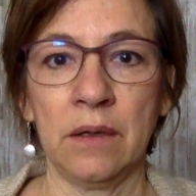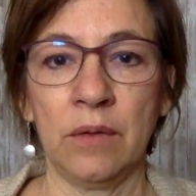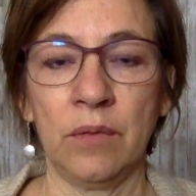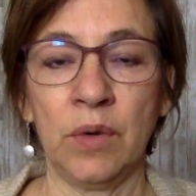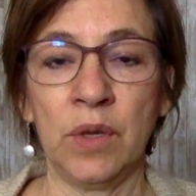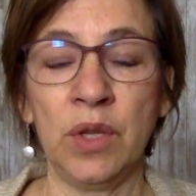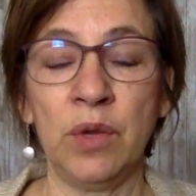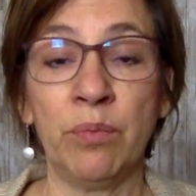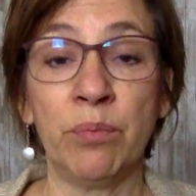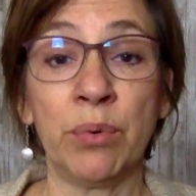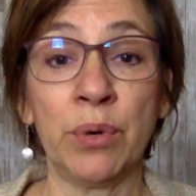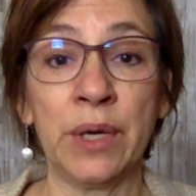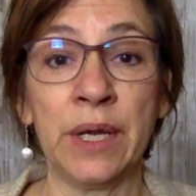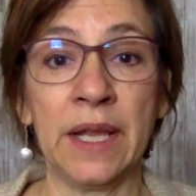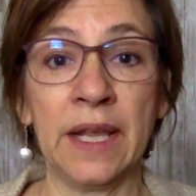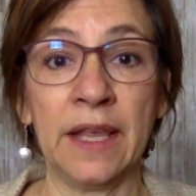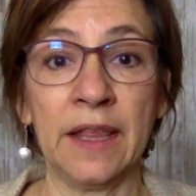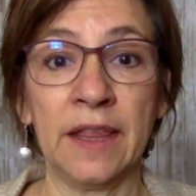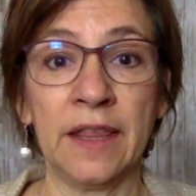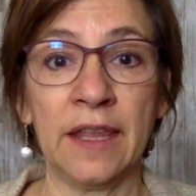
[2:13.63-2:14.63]
When you
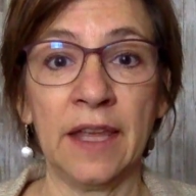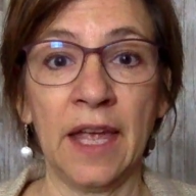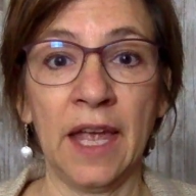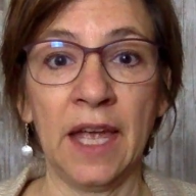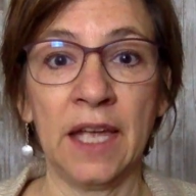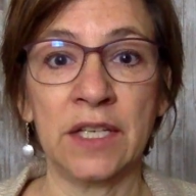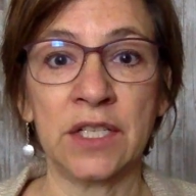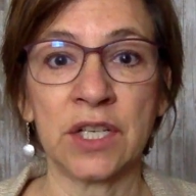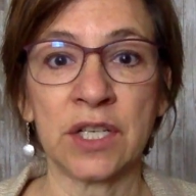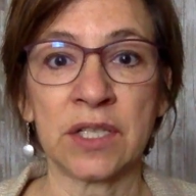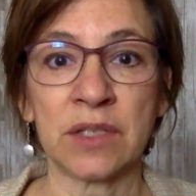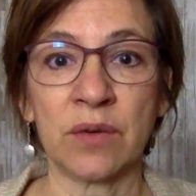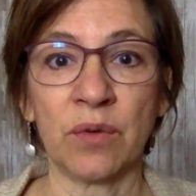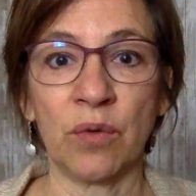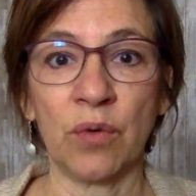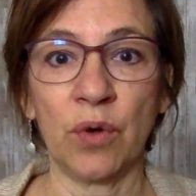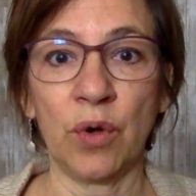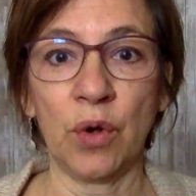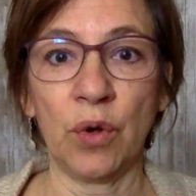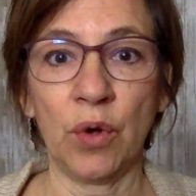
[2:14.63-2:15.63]
breathe and just
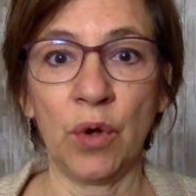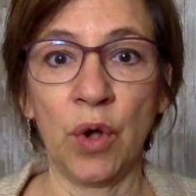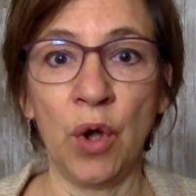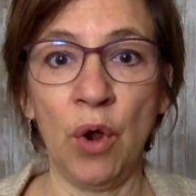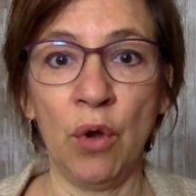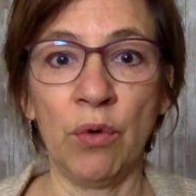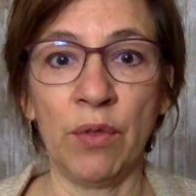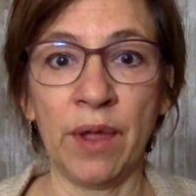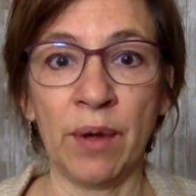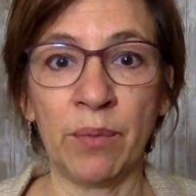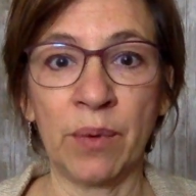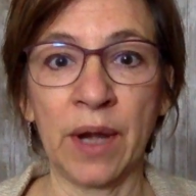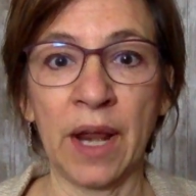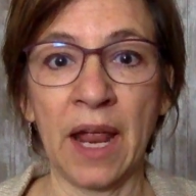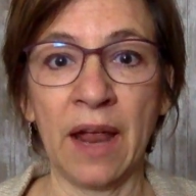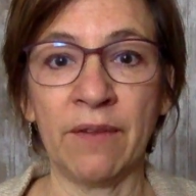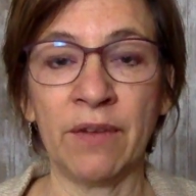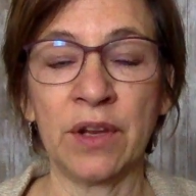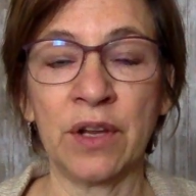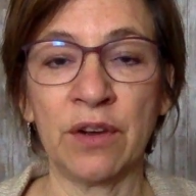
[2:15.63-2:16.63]
know that
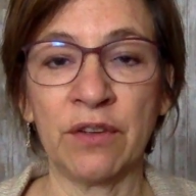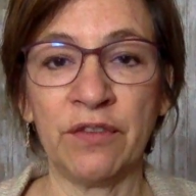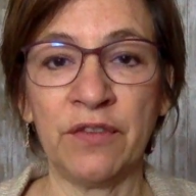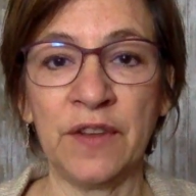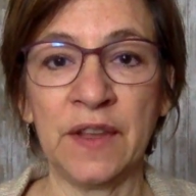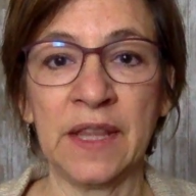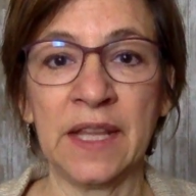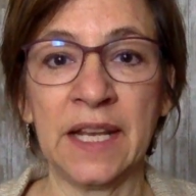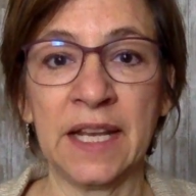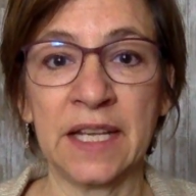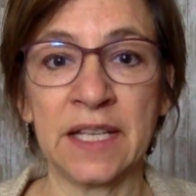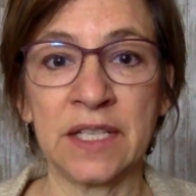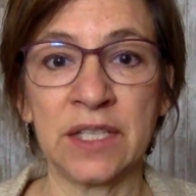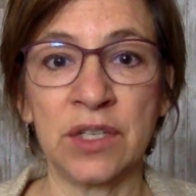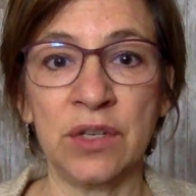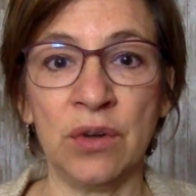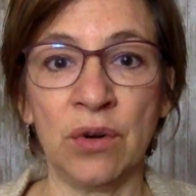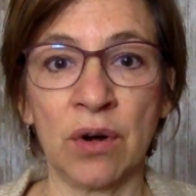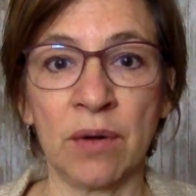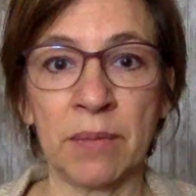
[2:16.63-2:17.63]
whatever you're feeling is
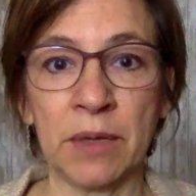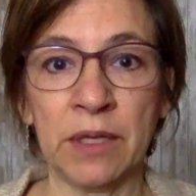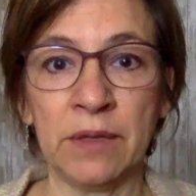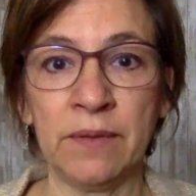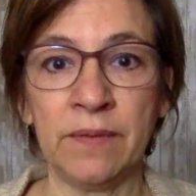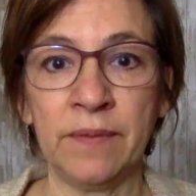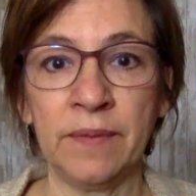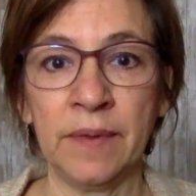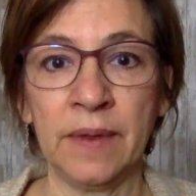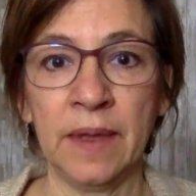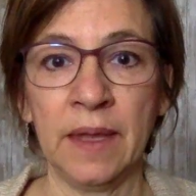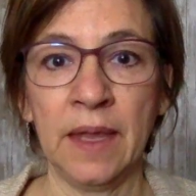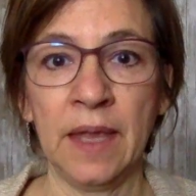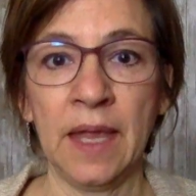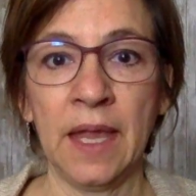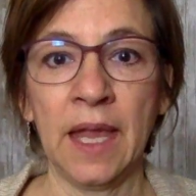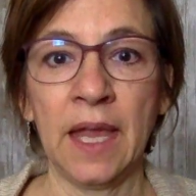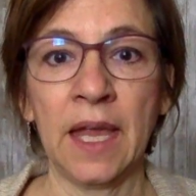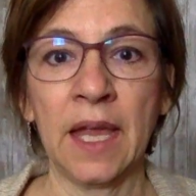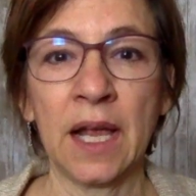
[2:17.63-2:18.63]
normal,
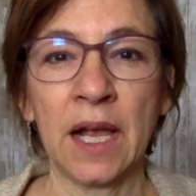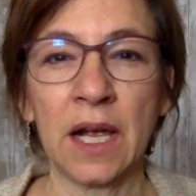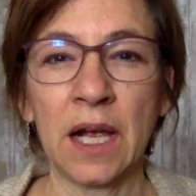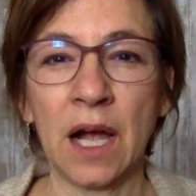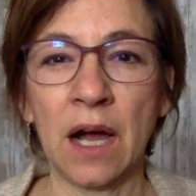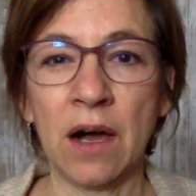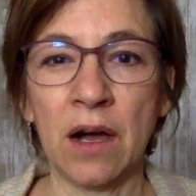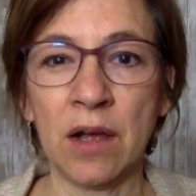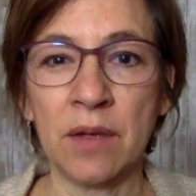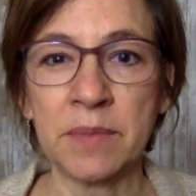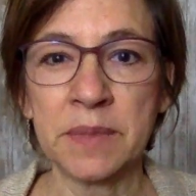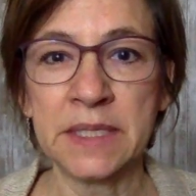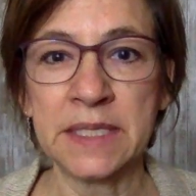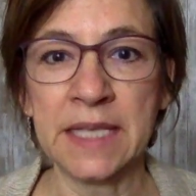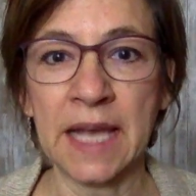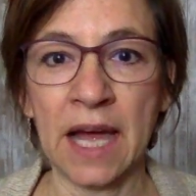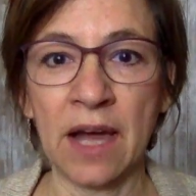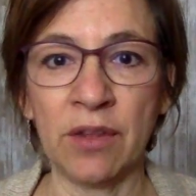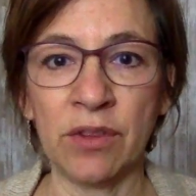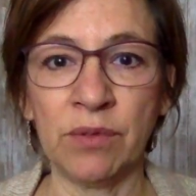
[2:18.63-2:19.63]
it calms
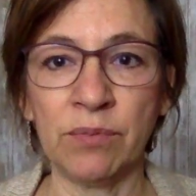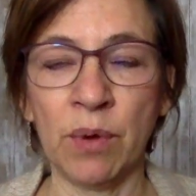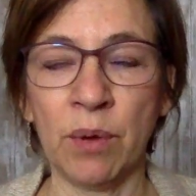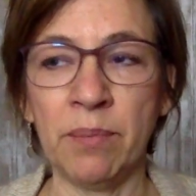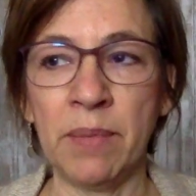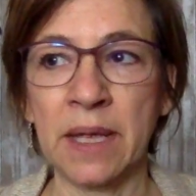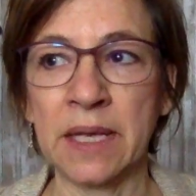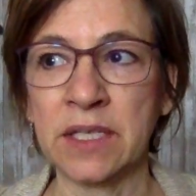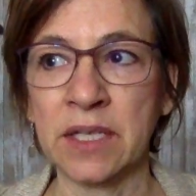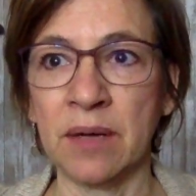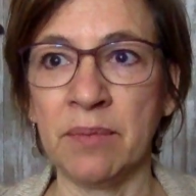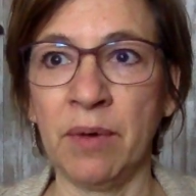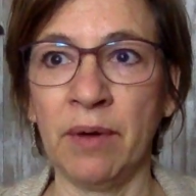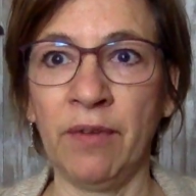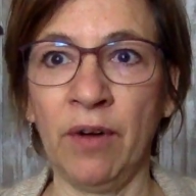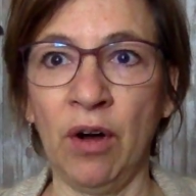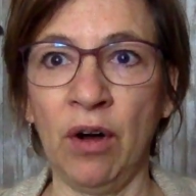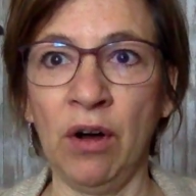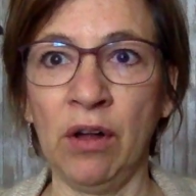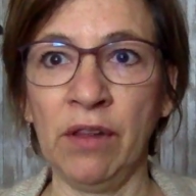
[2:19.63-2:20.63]
down the momentum
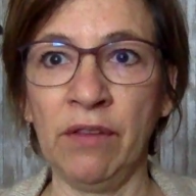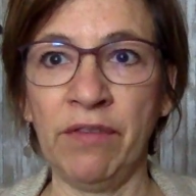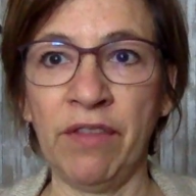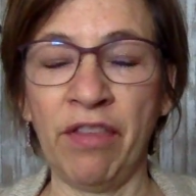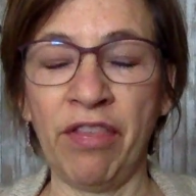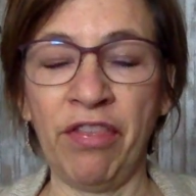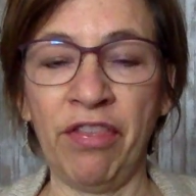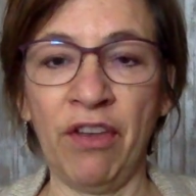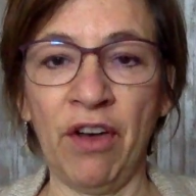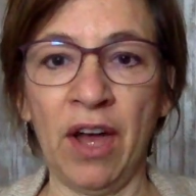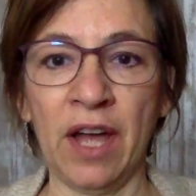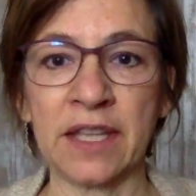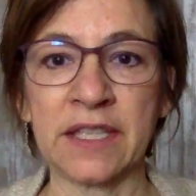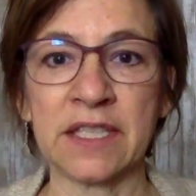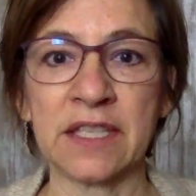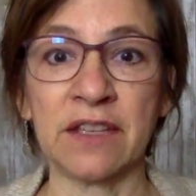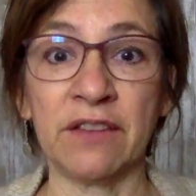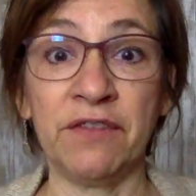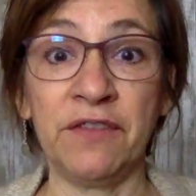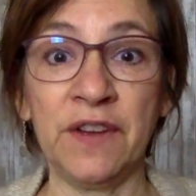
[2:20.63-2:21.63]
of all of the
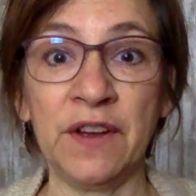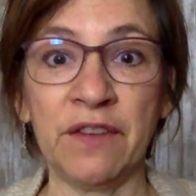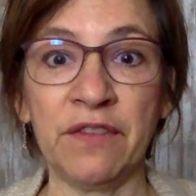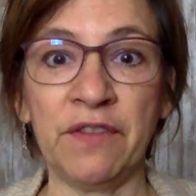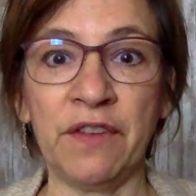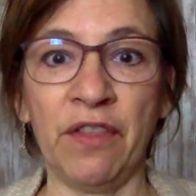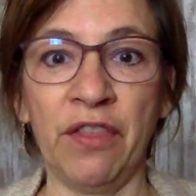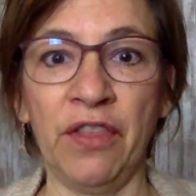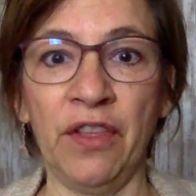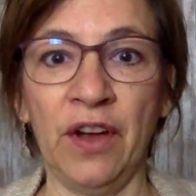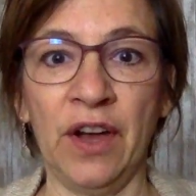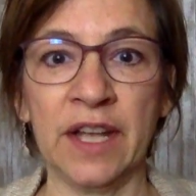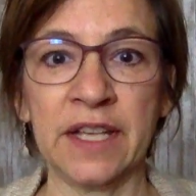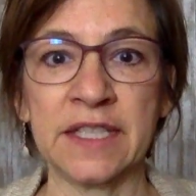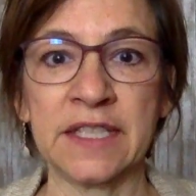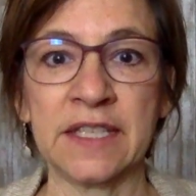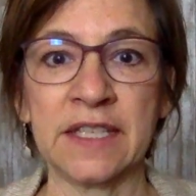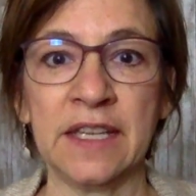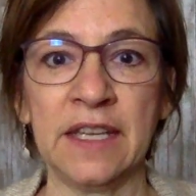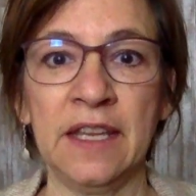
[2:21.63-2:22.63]
thoughts, the fearful
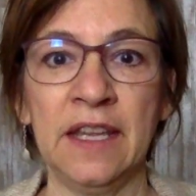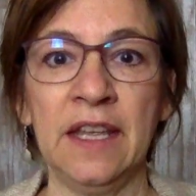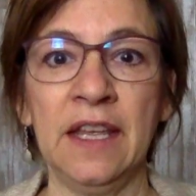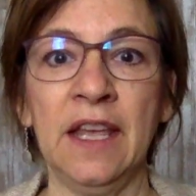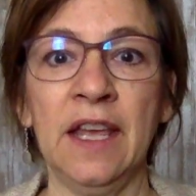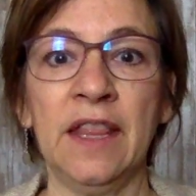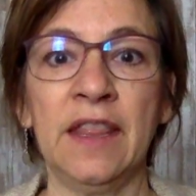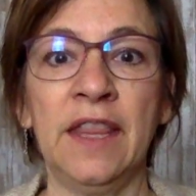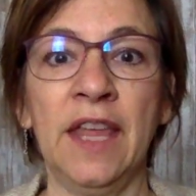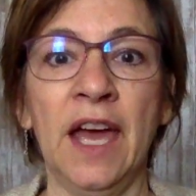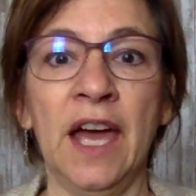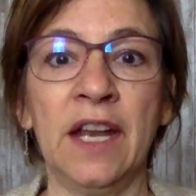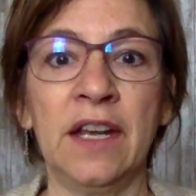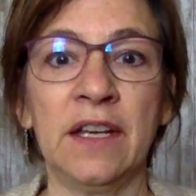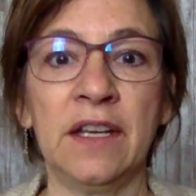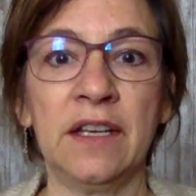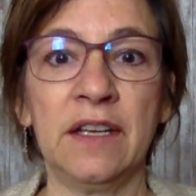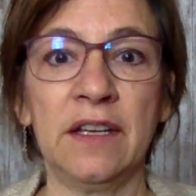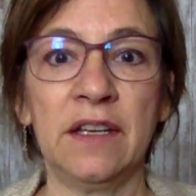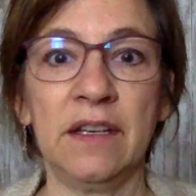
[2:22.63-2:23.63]
thoughts that
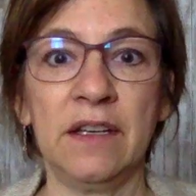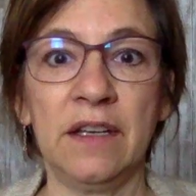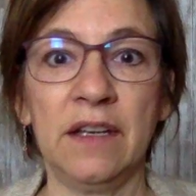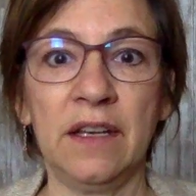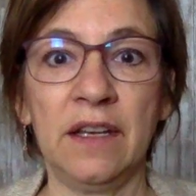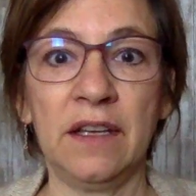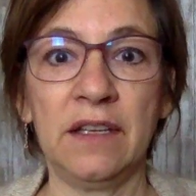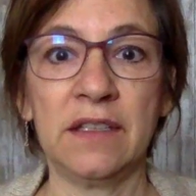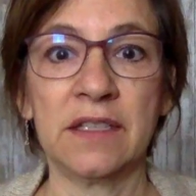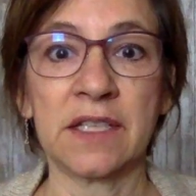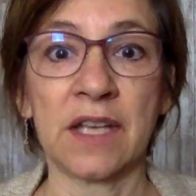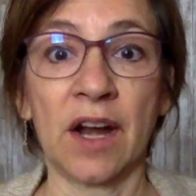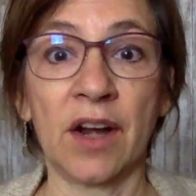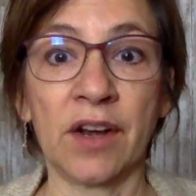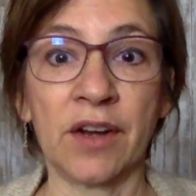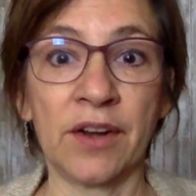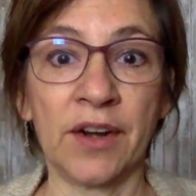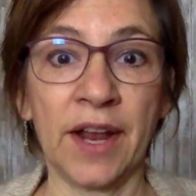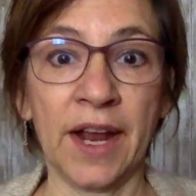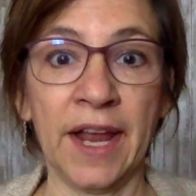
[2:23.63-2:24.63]

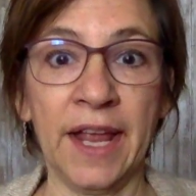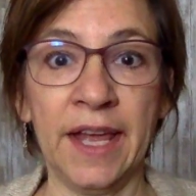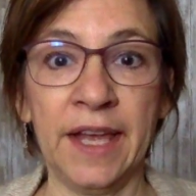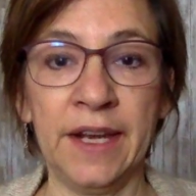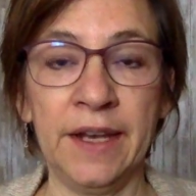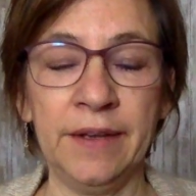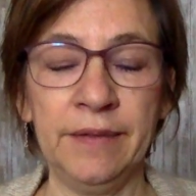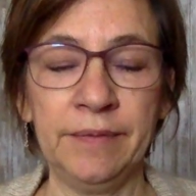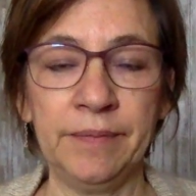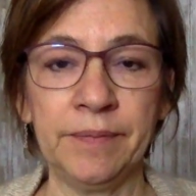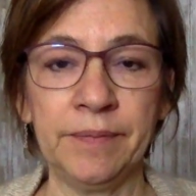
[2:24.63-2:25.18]
started in our head.